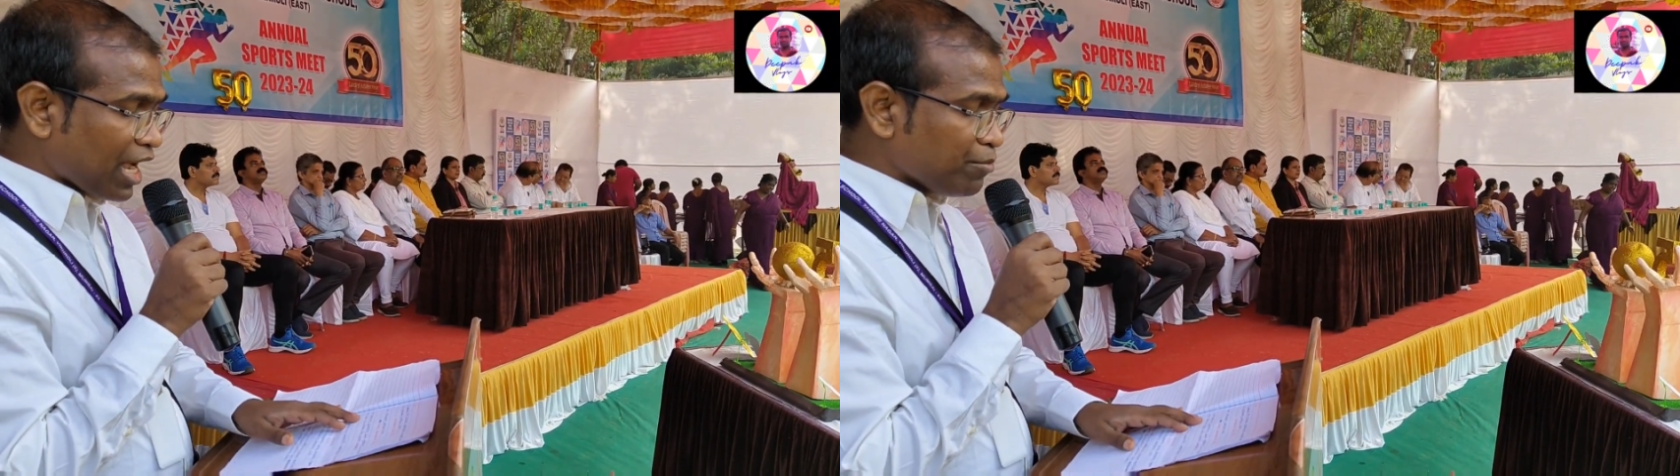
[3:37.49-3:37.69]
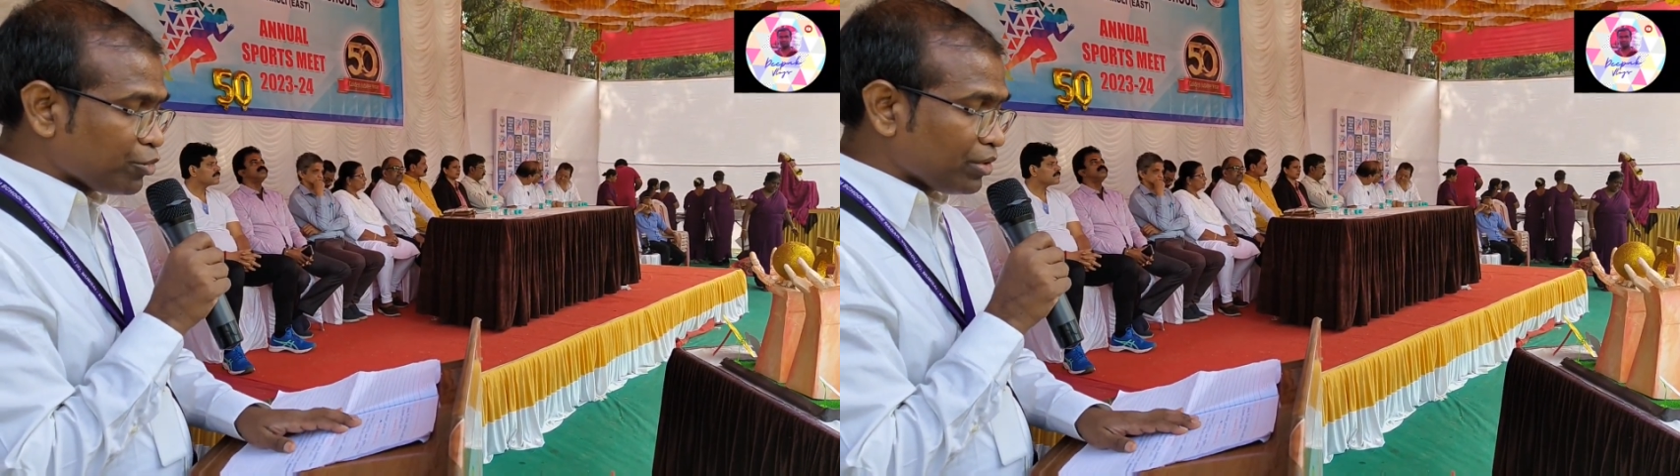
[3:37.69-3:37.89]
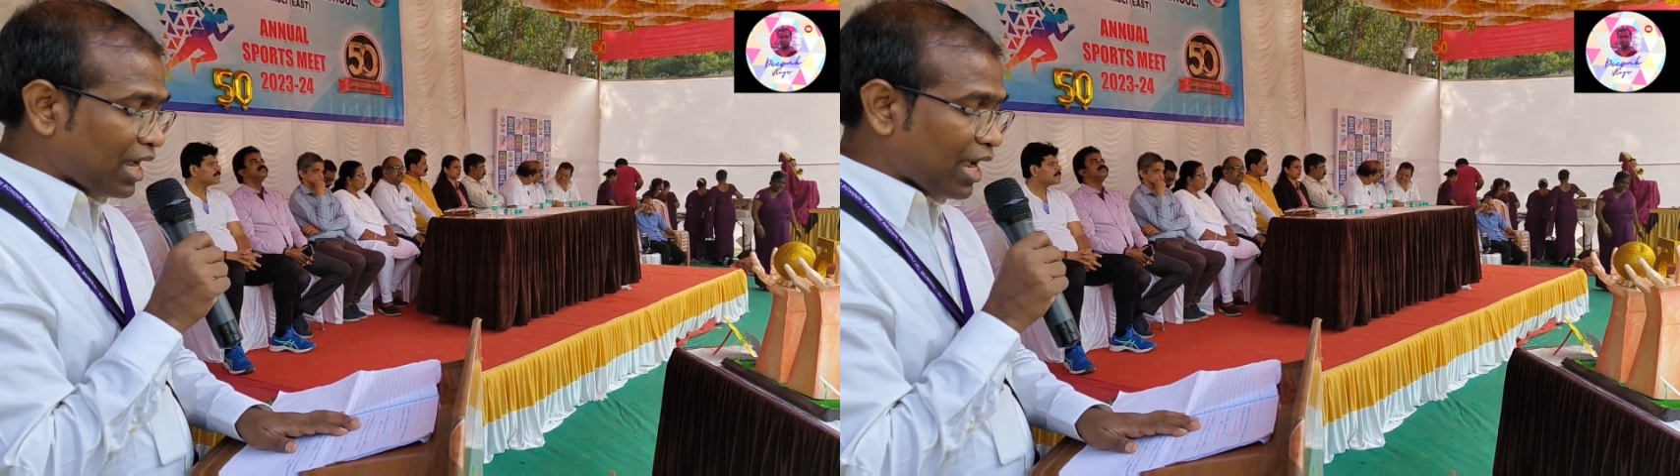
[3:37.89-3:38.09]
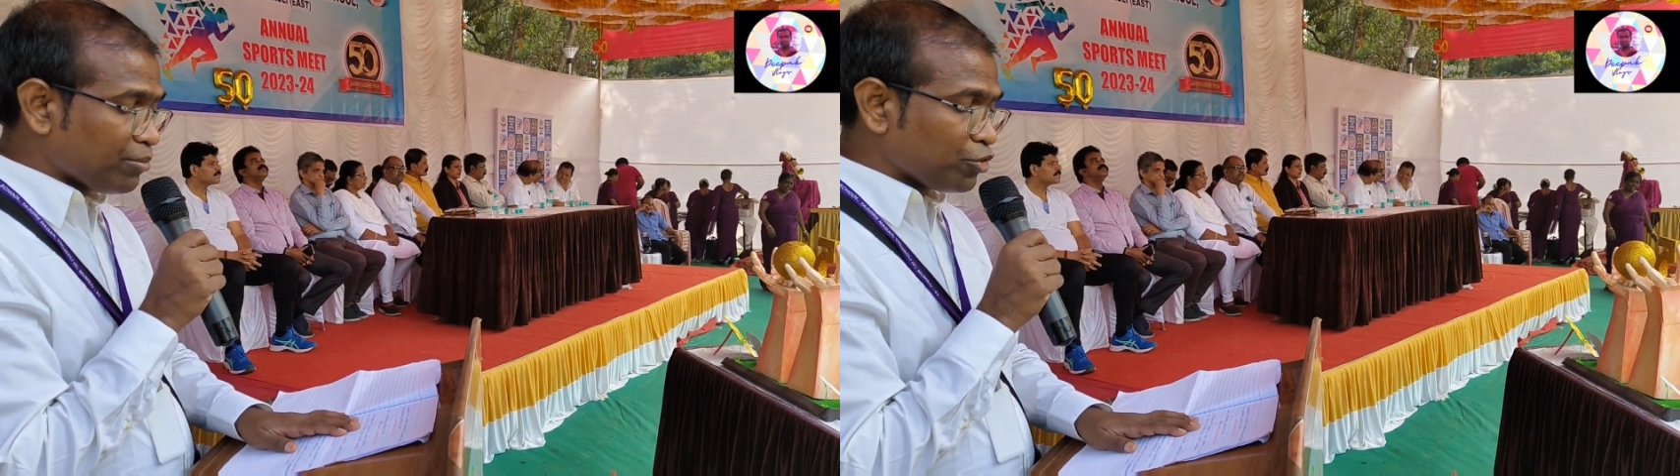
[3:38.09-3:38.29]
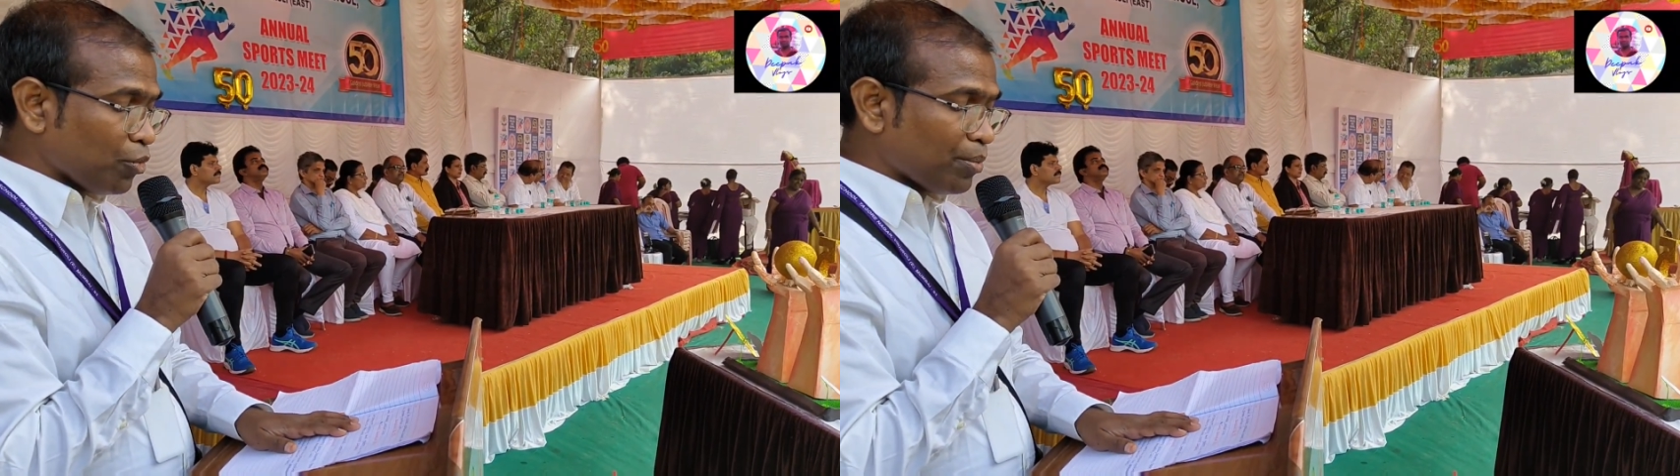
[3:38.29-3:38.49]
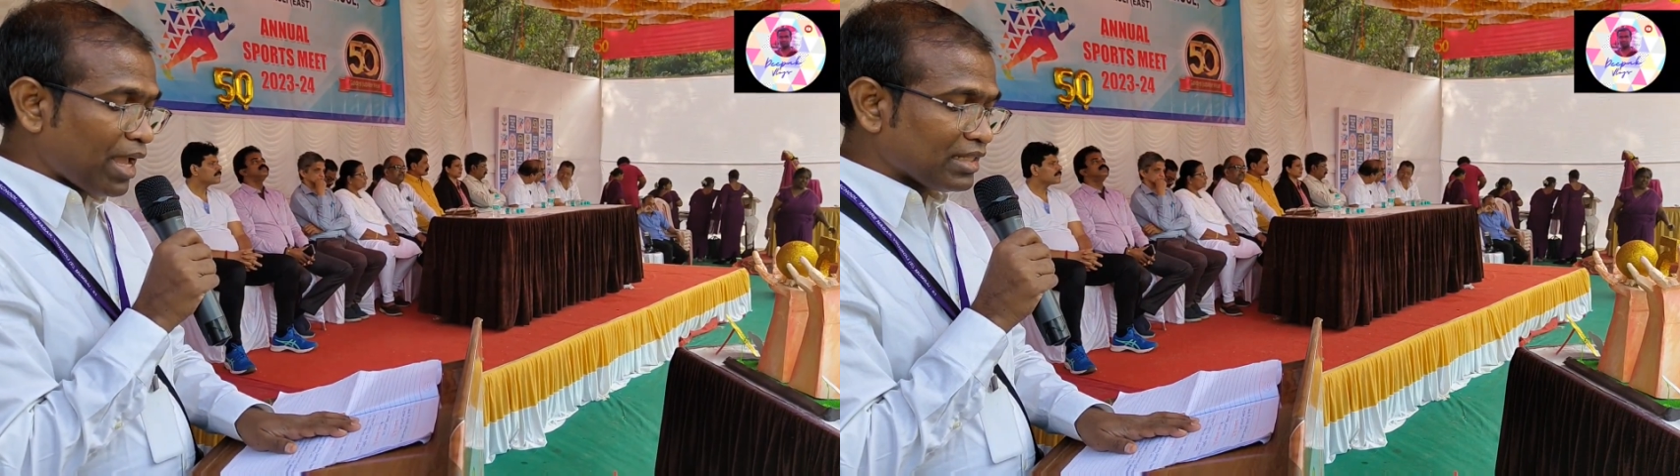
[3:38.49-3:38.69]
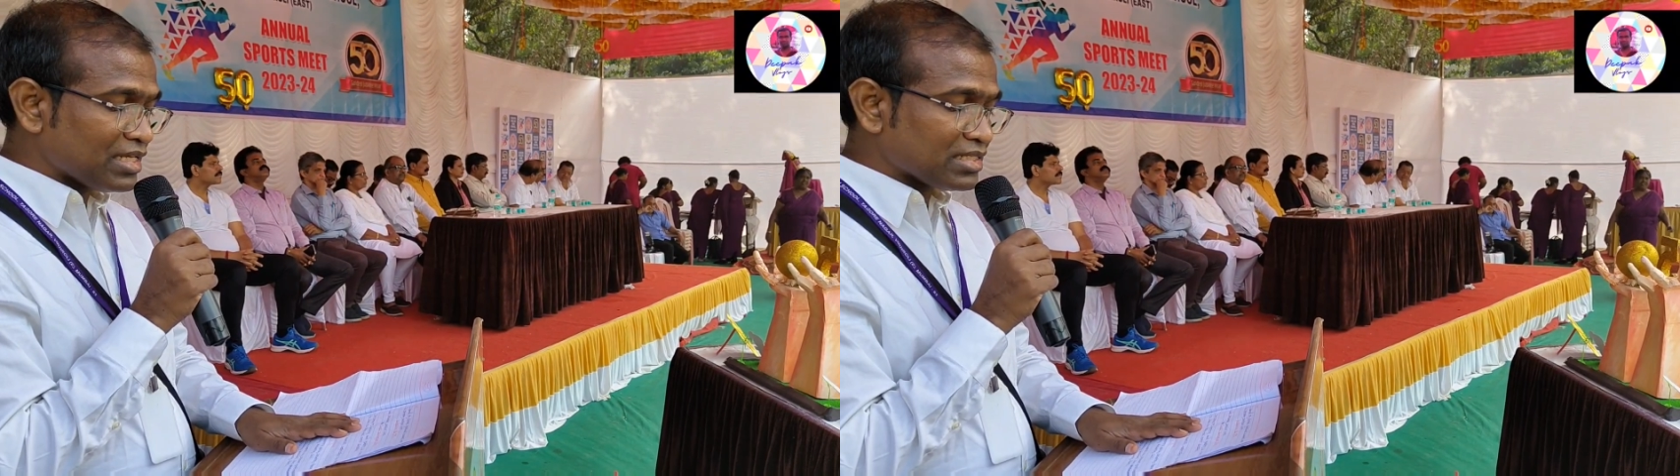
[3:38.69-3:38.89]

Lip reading: time to time to make